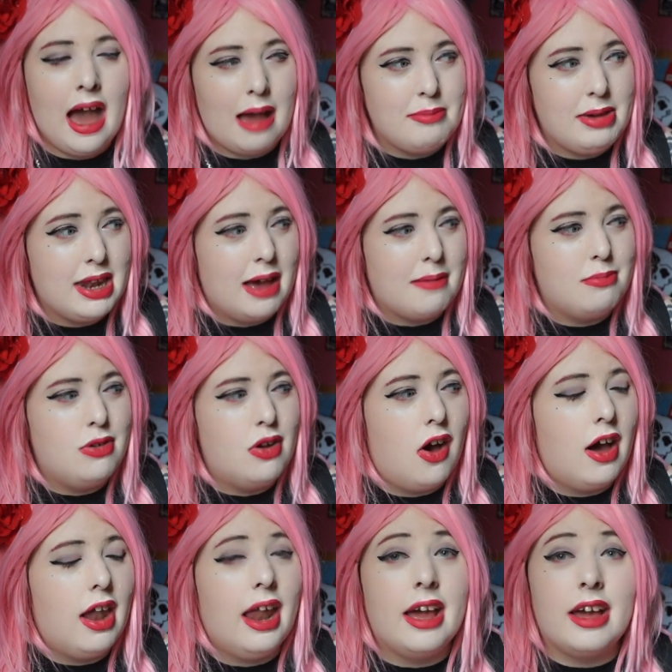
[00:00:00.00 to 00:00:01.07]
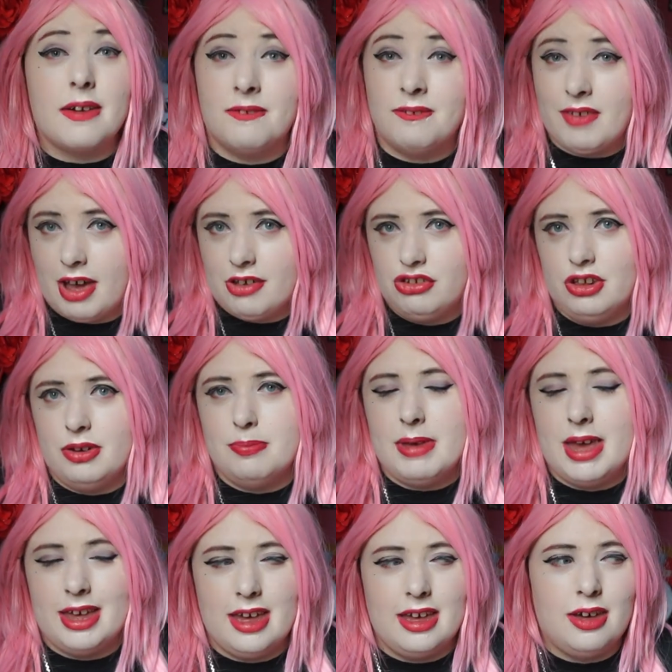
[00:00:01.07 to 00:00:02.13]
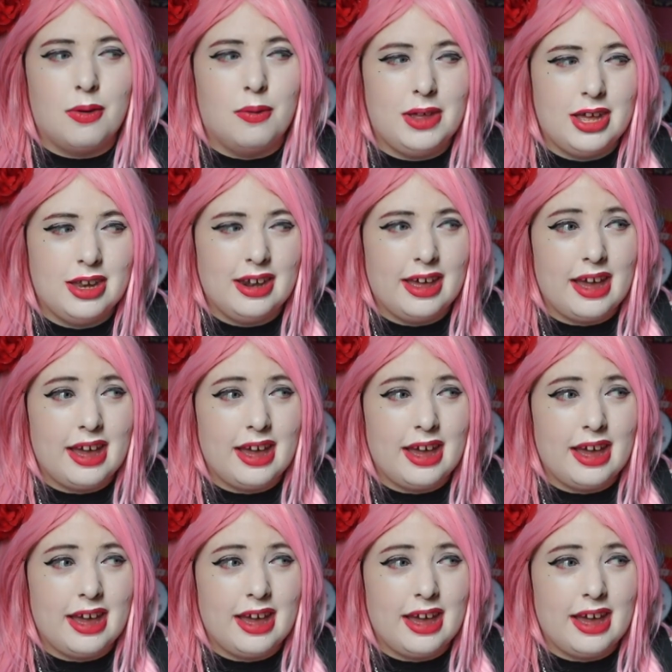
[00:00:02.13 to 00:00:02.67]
I mean, I'm not like a fashion making queen,